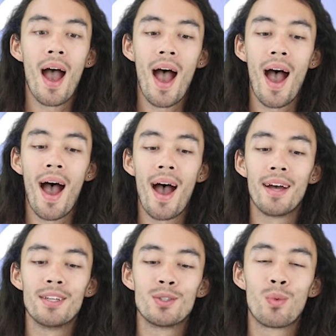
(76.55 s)

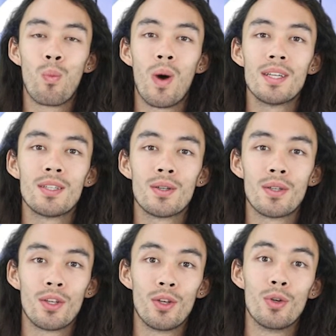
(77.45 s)
and what
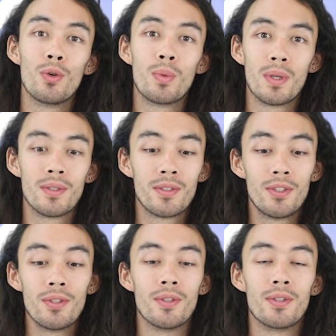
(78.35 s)
you will
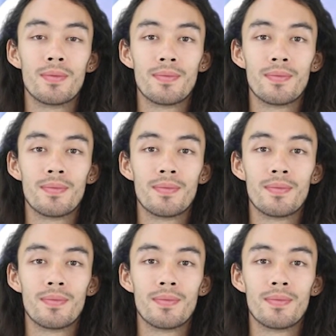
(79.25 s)
do.